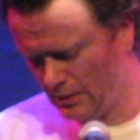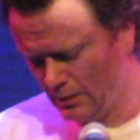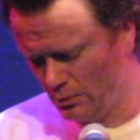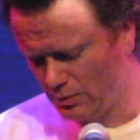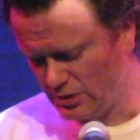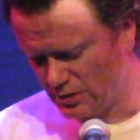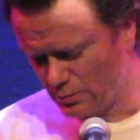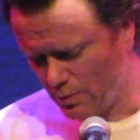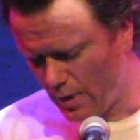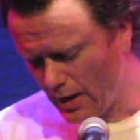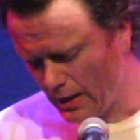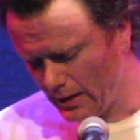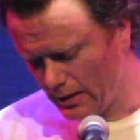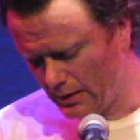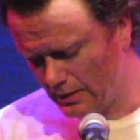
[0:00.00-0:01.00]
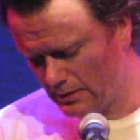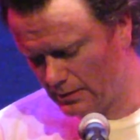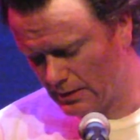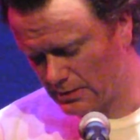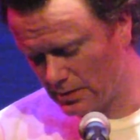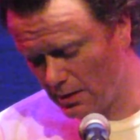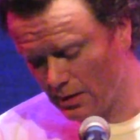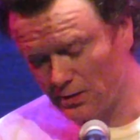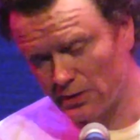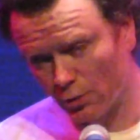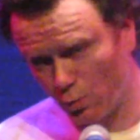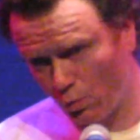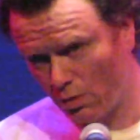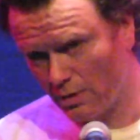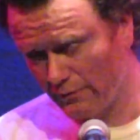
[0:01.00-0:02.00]
which is why, as long as
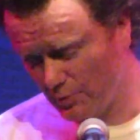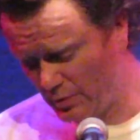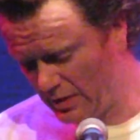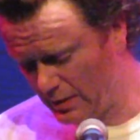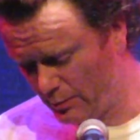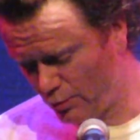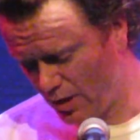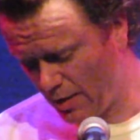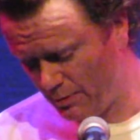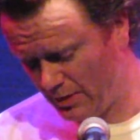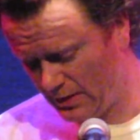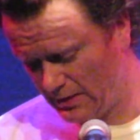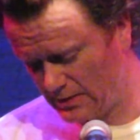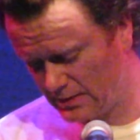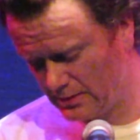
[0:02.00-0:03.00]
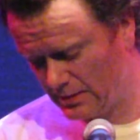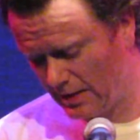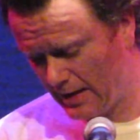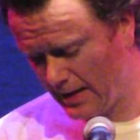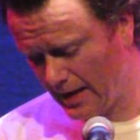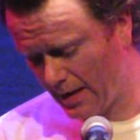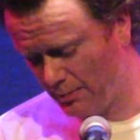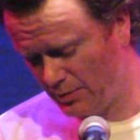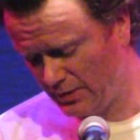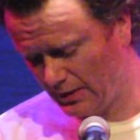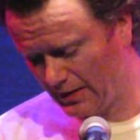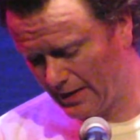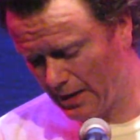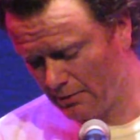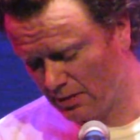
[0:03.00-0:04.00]
250,000 properties lie
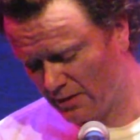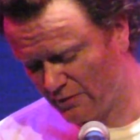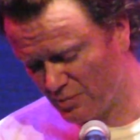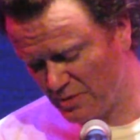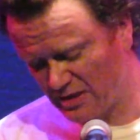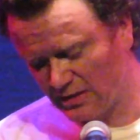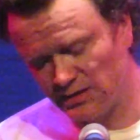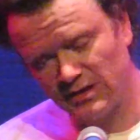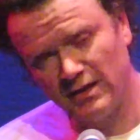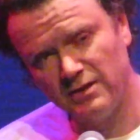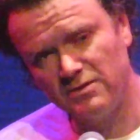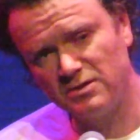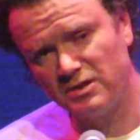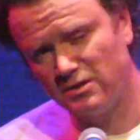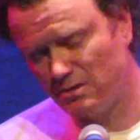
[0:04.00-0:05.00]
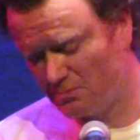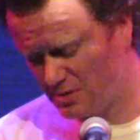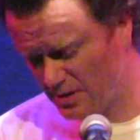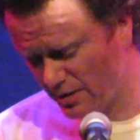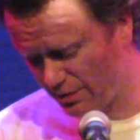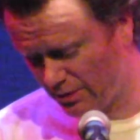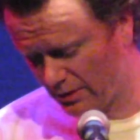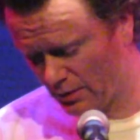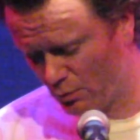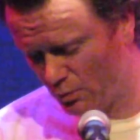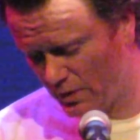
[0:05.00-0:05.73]
empty and our government continues to do nothing,